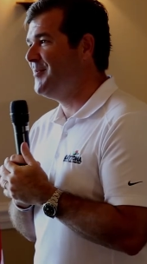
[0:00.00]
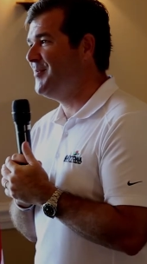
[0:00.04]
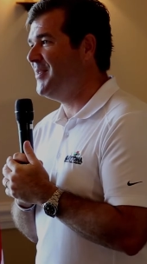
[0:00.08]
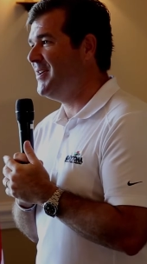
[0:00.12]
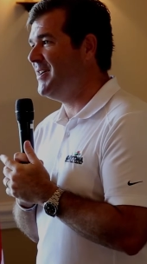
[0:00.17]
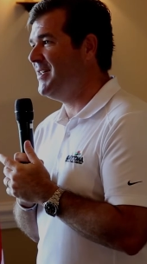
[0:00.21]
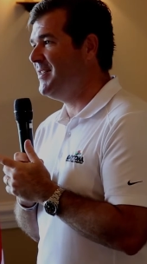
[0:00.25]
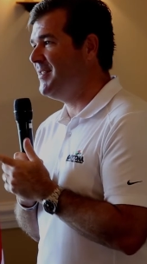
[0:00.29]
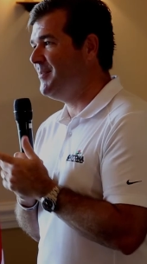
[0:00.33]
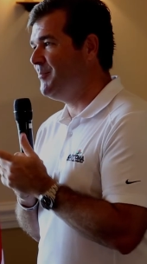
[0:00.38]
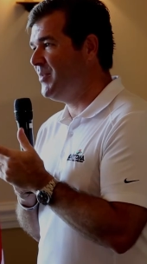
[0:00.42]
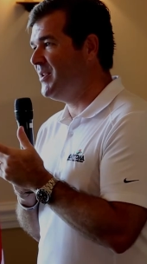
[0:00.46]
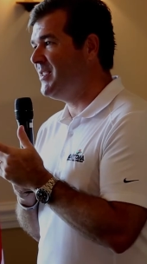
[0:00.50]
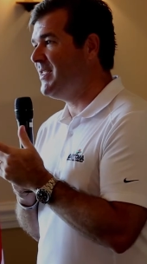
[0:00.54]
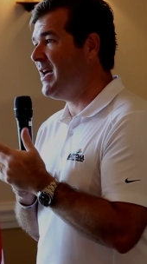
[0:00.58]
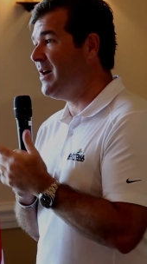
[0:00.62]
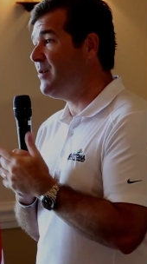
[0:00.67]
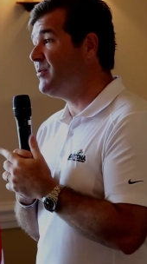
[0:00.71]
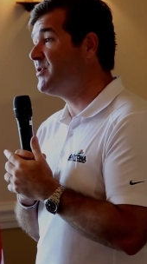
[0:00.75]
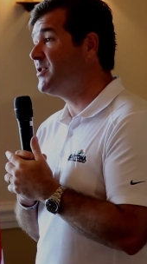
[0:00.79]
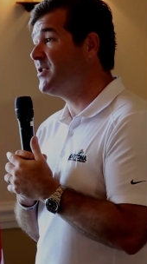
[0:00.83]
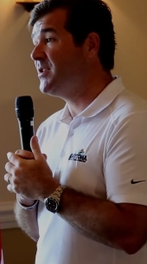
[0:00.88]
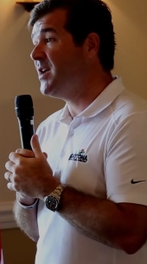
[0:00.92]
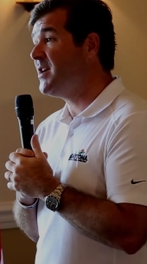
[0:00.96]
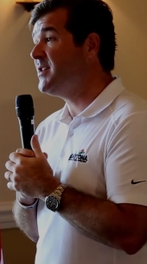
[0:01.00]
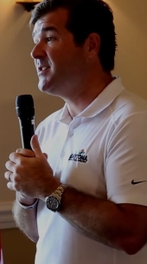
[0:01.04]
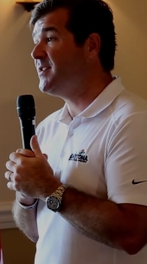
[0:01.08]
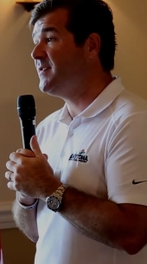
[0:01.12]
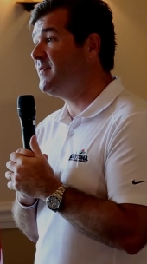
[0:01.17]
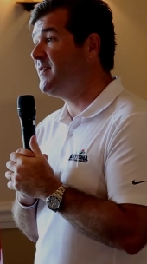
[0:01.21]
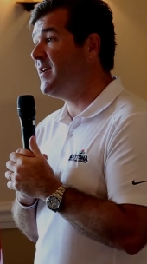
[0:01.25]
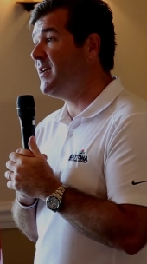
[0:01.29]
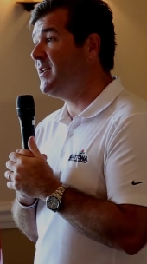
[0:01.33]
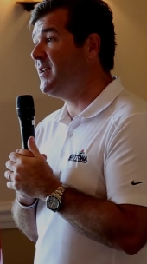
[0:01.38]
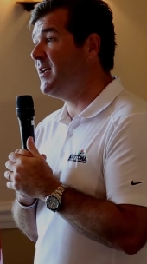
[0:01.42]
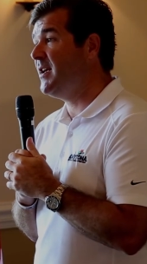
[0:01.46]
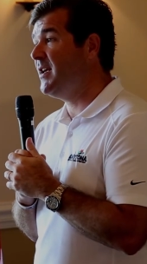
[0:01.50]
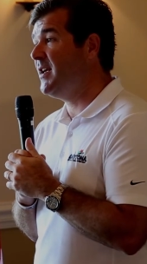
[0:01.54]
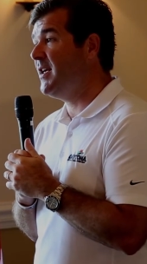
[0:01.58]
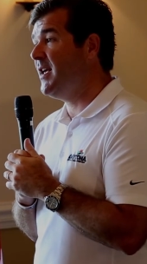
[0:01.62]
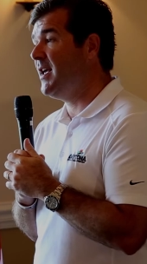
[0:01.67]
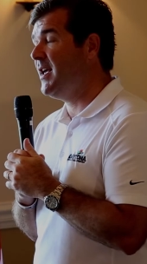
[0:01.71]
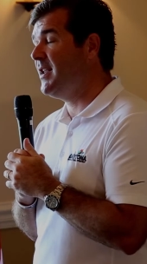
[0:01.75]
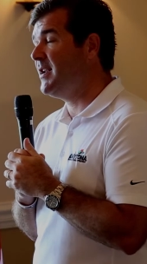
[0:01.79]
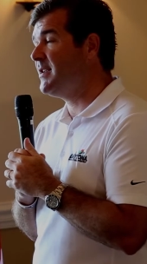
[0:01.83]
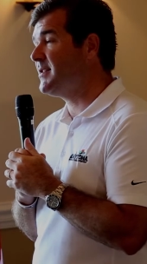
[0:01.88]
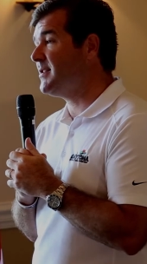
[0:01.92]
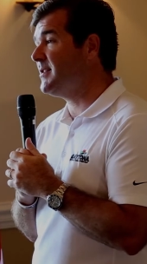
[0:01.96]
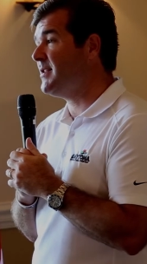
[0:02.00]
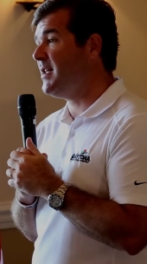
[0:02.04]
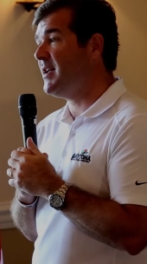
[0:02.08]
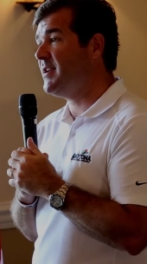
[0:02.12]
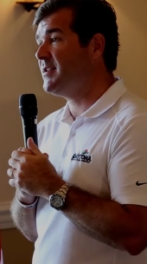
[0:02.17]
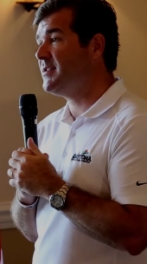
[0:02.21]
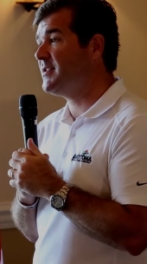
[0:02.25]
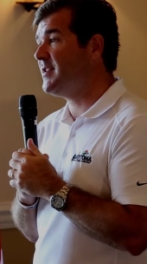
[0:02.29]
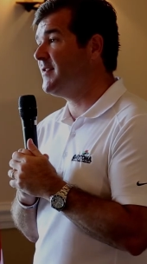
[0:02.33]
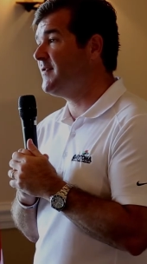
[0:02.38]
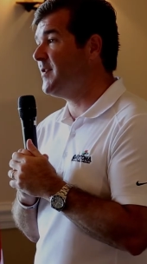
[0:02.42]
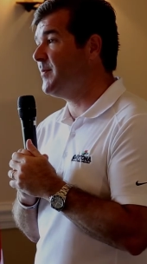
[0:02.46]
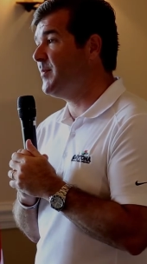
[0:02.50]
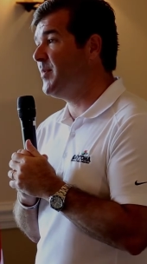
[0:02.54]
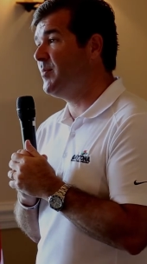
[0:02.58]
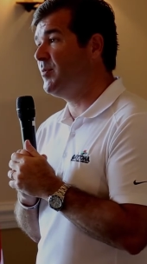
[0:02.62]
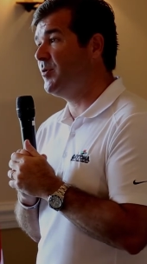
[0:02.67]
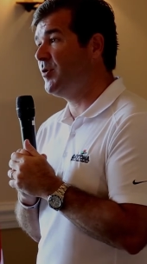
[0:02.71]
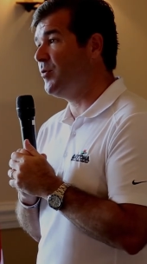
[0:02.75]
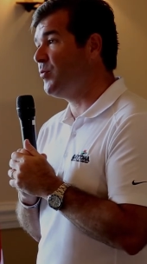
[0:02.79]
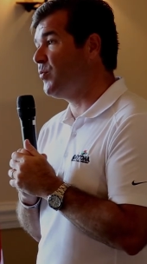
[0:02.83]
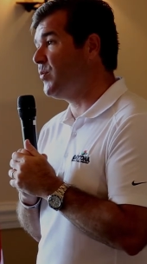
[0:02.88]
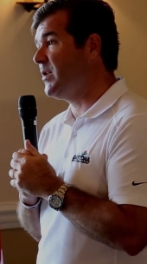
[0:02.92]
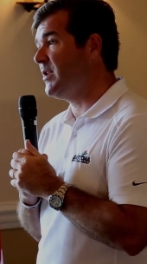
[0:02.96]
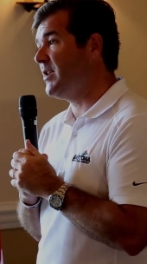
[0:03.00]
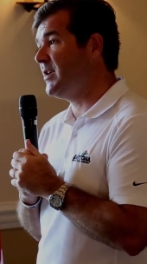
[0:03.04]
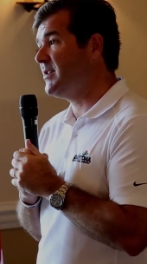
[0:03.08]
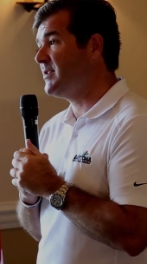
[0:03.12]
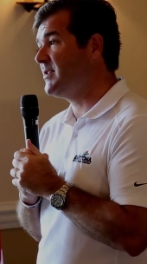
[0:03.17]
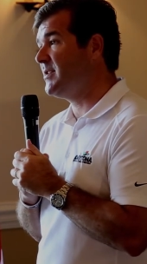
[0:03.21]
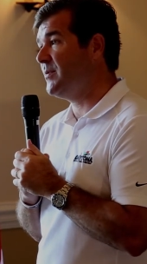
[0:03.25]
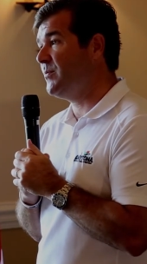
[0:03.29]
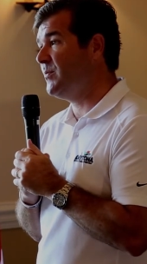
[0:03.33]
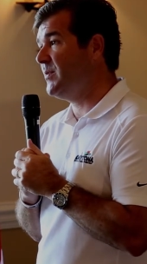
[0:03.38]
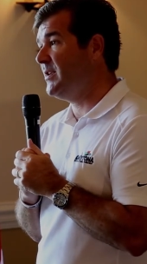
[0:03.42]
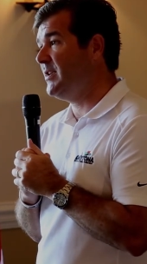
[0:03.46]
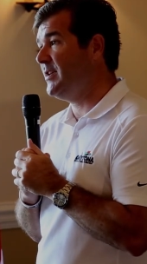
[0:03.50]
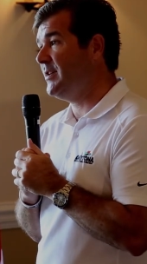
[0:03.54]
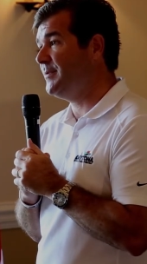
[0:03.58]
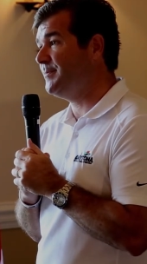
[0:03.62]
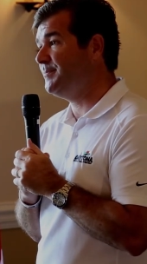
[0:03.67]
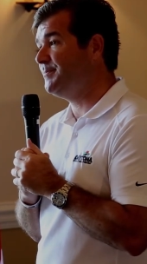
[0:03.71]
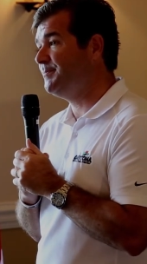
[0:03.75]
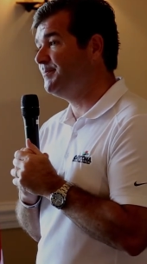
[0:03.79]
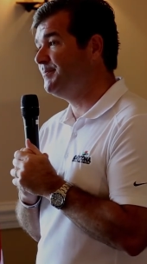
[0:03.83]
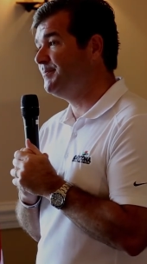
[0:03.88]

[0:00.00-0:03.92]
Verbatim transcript: But, but that was a nice event, and, and it's a lot of stuff that people don't realize that we do.